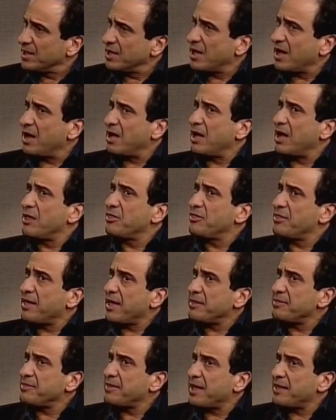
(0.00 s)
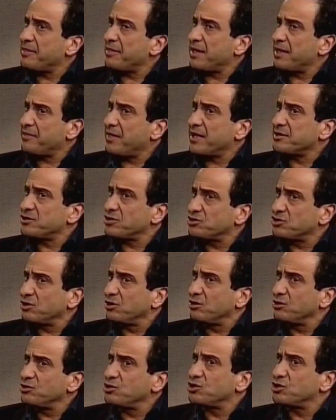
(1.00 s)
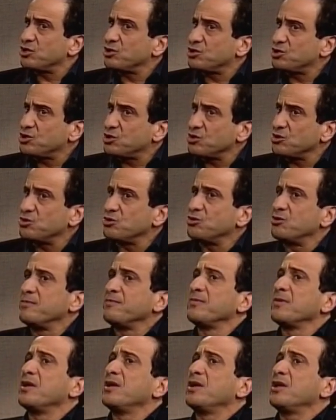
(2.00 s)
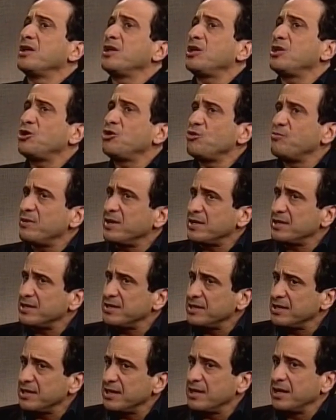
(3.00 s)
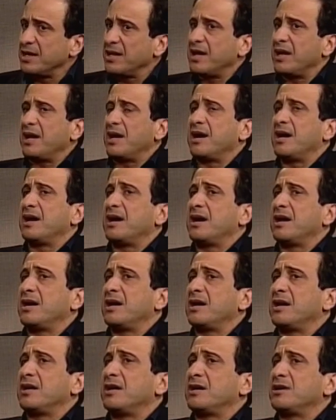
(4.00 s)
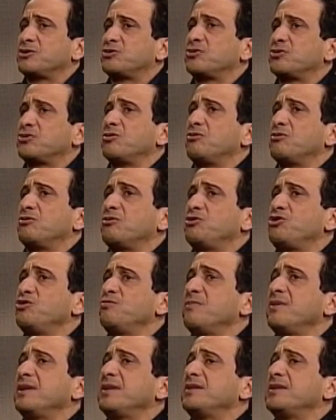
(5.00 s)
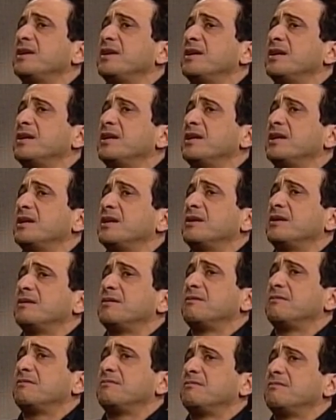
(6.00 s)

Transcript: uh, and and that and that's a solution to human uh, to human uh,